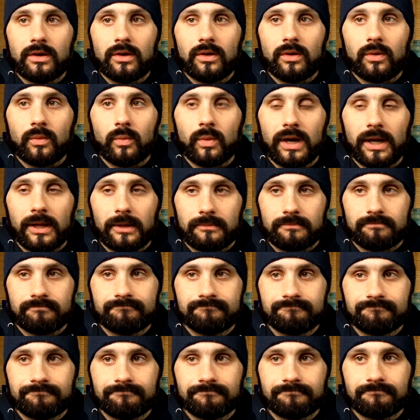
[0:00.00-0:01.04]
Well,
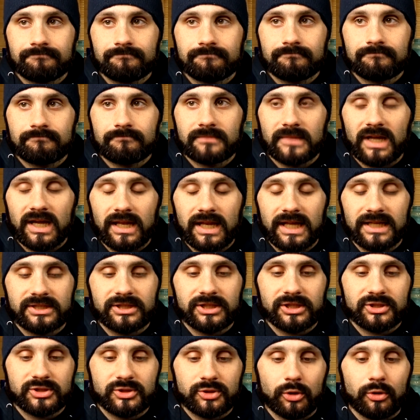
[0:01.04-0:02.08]
let's
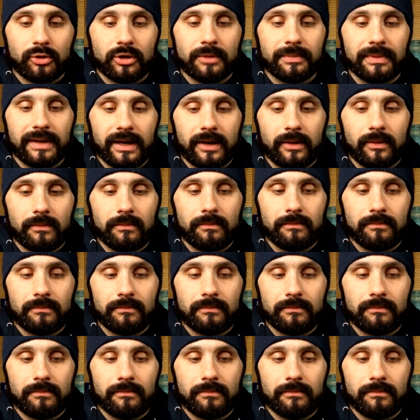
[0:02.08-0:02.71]
just talk about